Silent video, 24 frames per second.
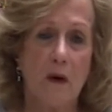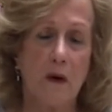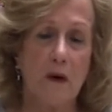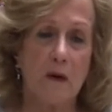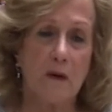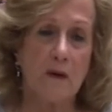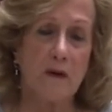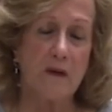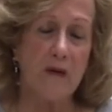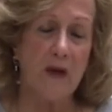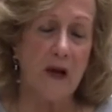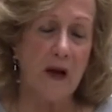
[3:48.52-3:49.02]

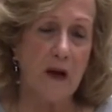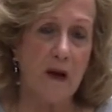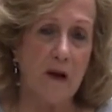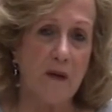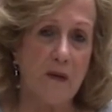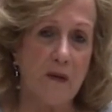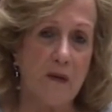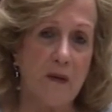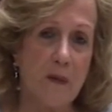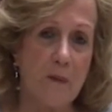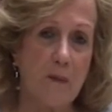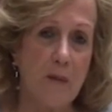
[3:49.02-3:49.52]

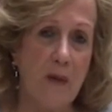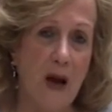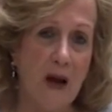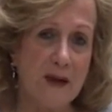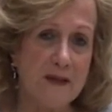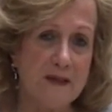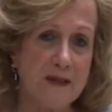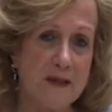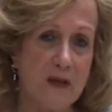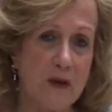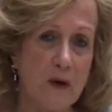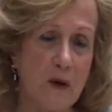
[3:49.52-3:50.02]
The
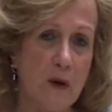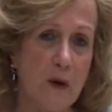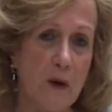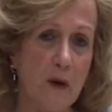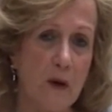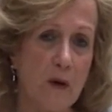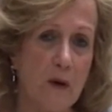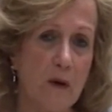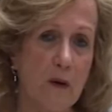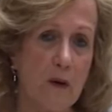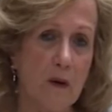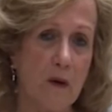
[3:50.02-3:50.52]

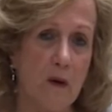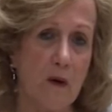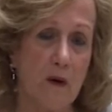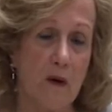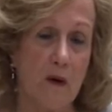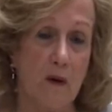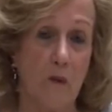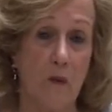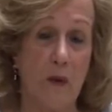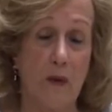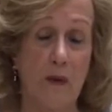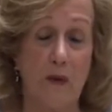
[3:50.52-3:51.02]
massacre,
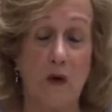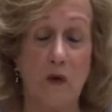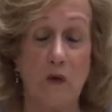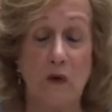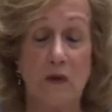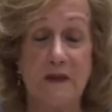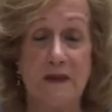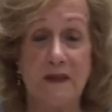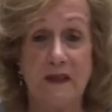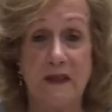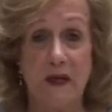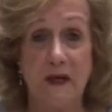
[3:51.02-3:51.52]
whether it
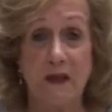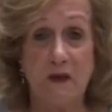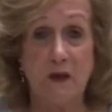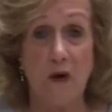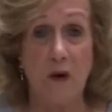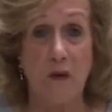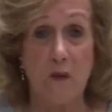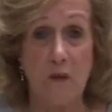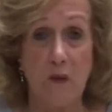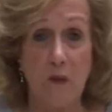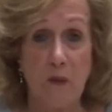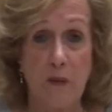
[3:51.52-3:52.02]
was
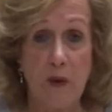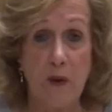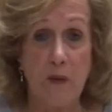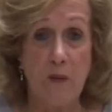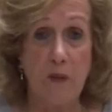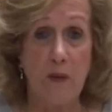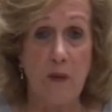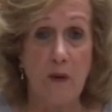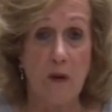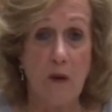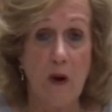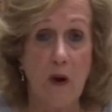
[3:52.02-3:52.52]
600
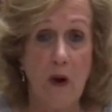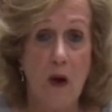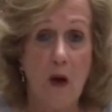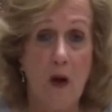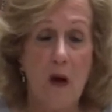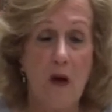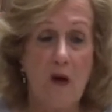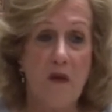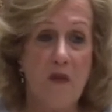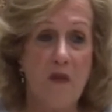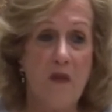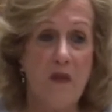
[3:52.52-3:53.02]
people,
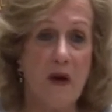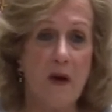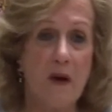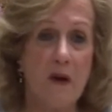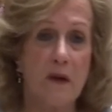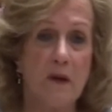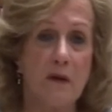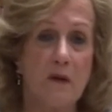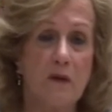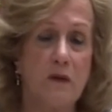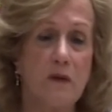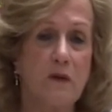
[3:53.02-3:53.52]

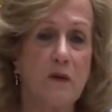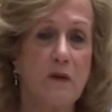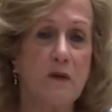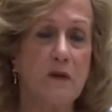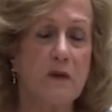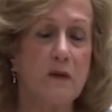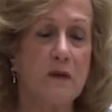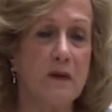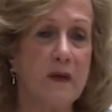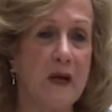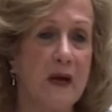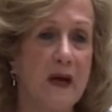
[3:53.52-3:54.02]
the
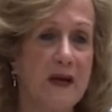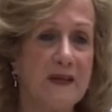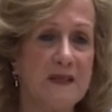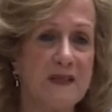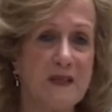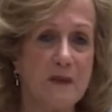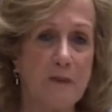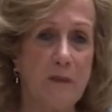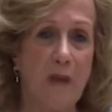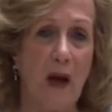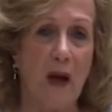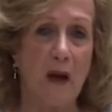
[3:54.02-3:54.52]

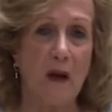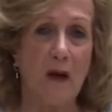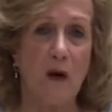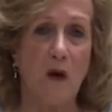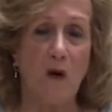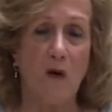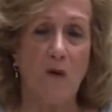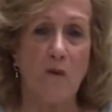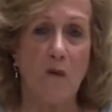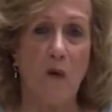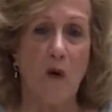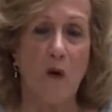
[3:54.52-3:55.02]
expelling
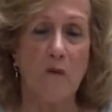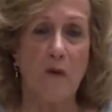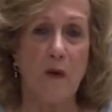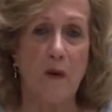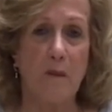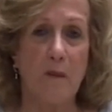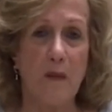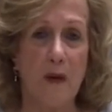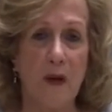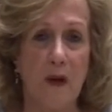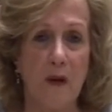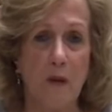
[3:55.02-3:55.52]
of over
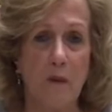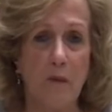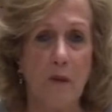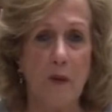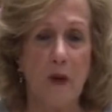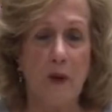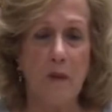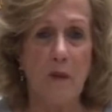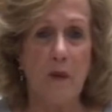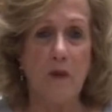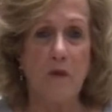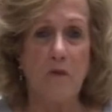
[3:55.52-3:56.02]
1 million
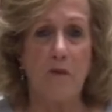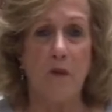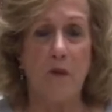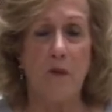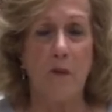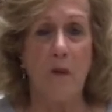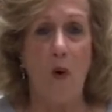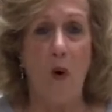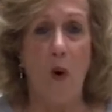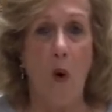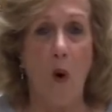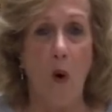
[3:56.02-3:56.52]
people
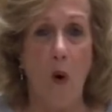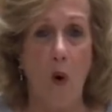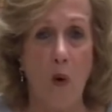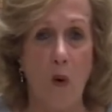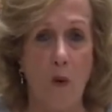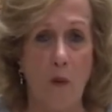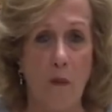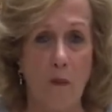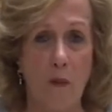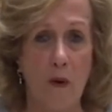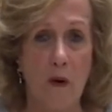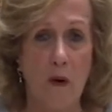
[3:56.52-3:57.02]
from
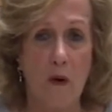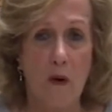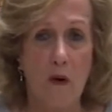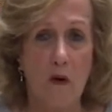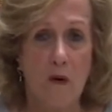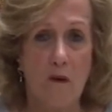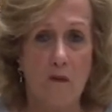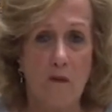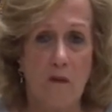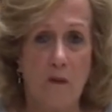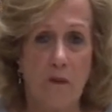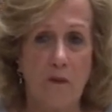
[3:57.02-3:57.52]
home,
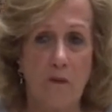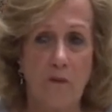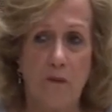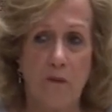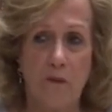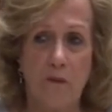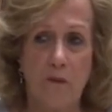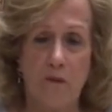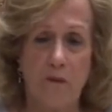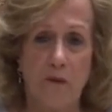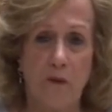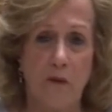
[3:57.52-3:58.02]

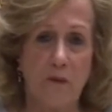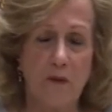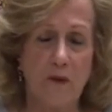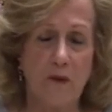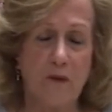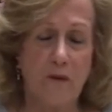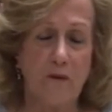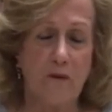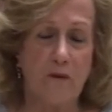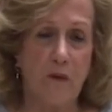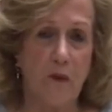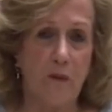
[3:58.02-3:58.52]

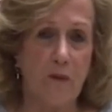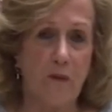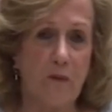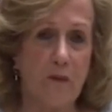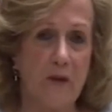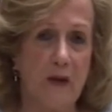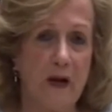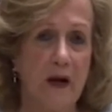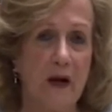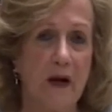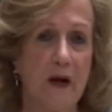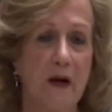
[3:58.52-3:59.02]
from
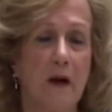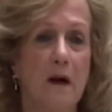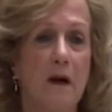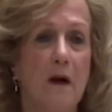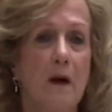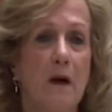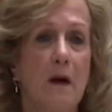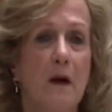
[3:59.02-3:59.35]
where